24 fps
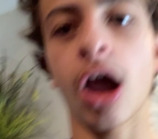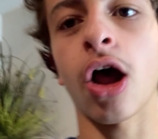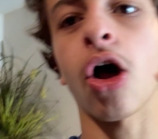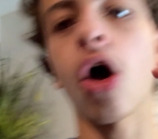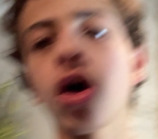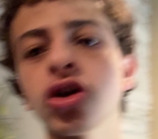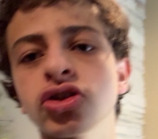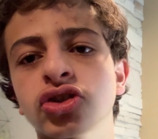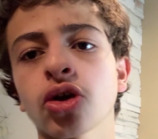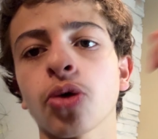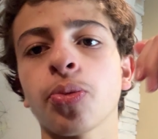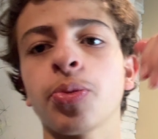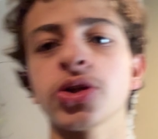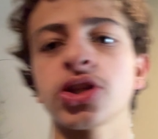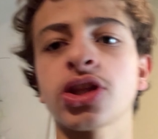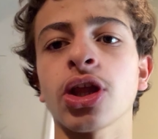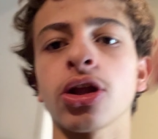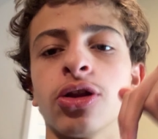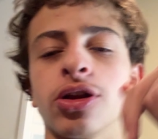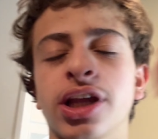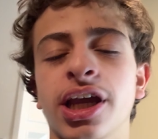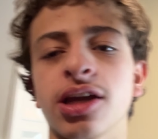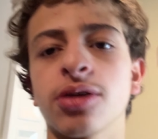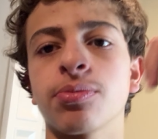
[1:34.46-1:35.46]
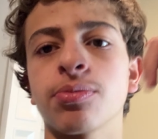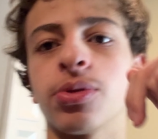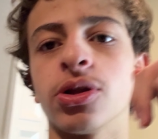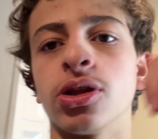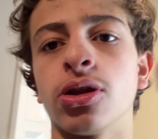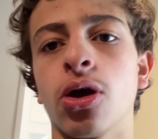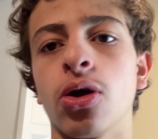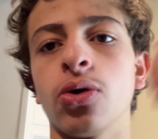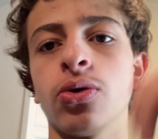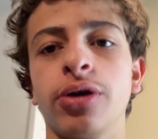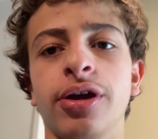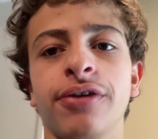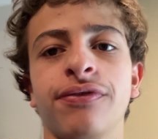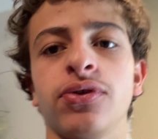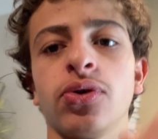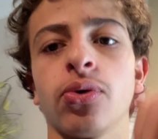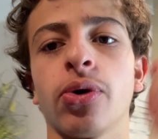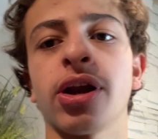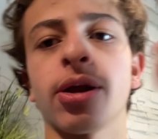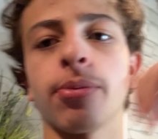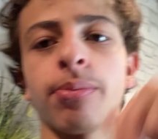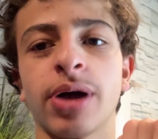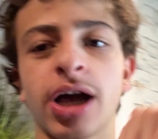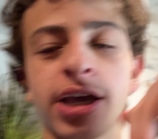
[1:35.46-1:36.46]
I'll also put the link below if you
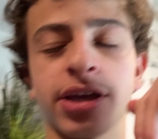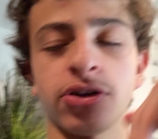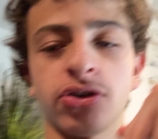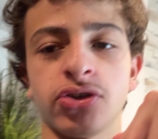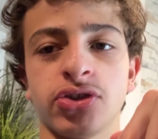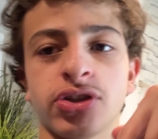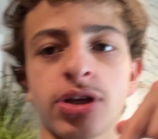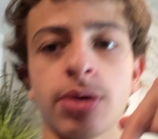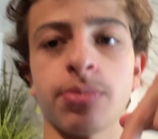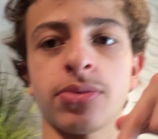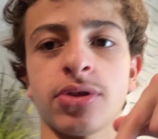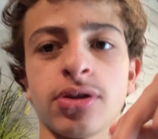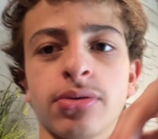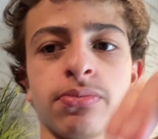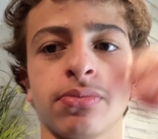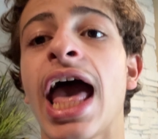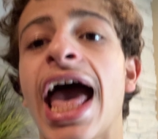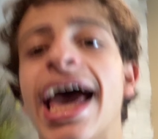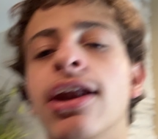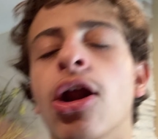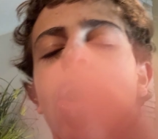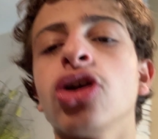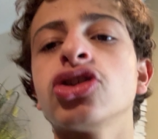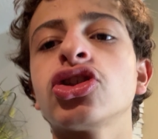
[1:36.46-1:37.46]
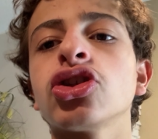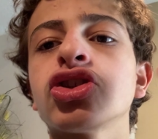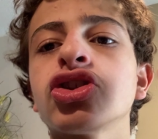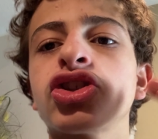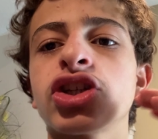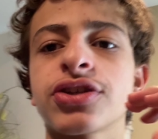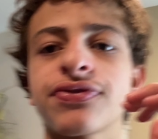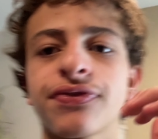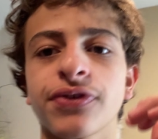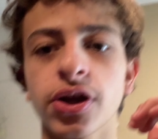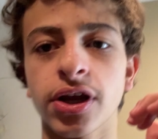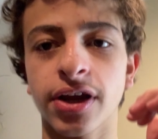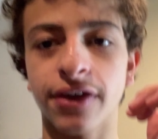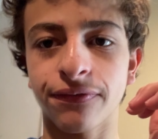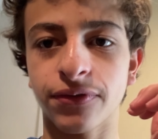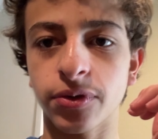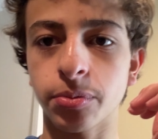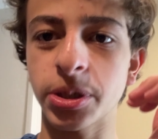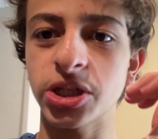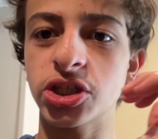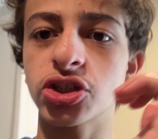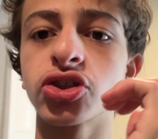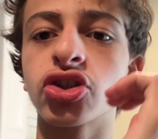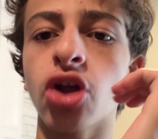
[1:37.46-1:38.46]
want to buy it or something. And also just for your
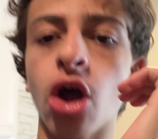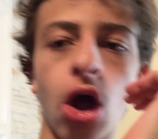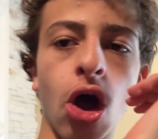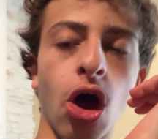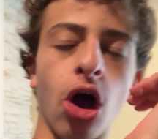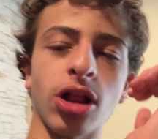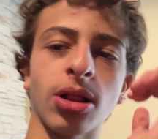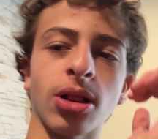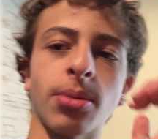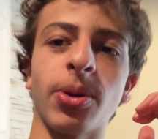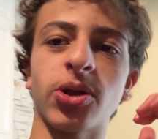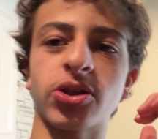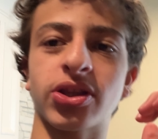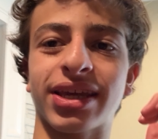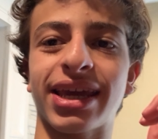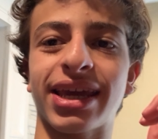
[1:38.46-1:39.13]
information, it's not all about the